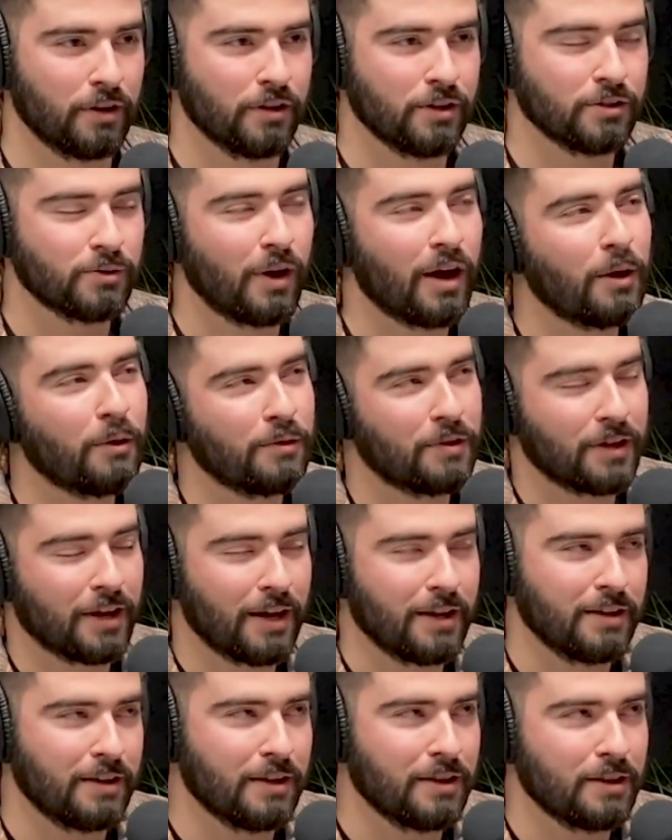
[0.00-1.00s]
So I don't think I
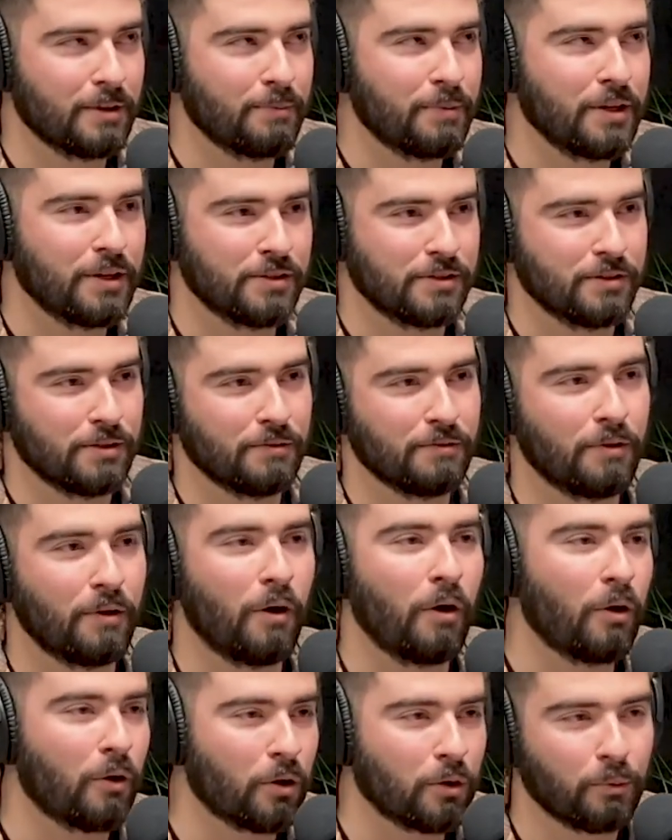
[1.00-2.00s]
needed the piece of
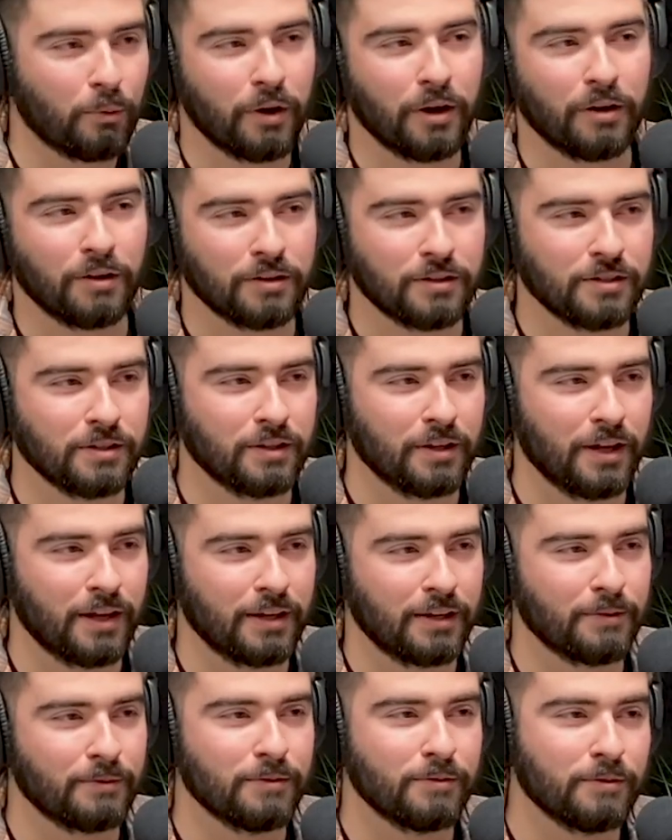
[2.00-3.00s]
hardware to
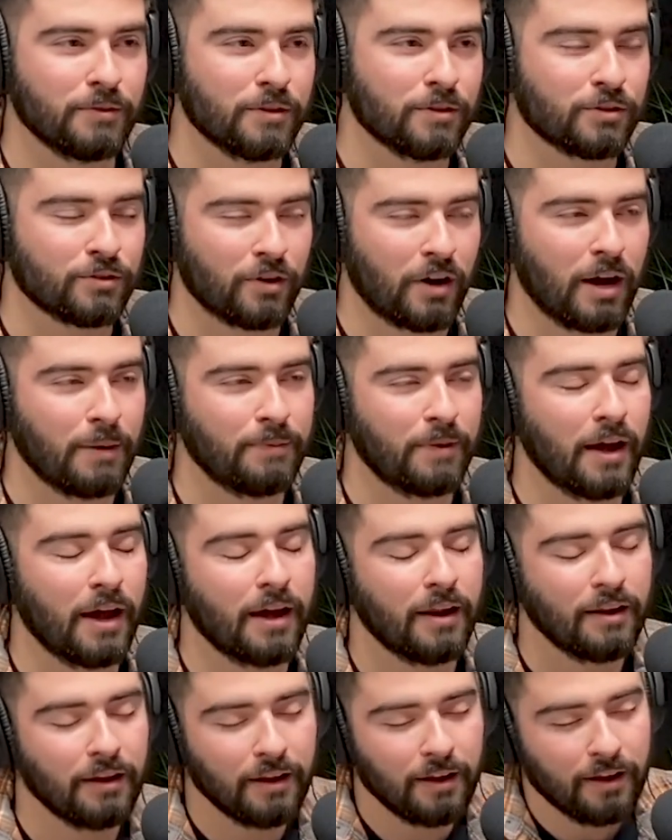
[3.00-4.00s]
like describe that.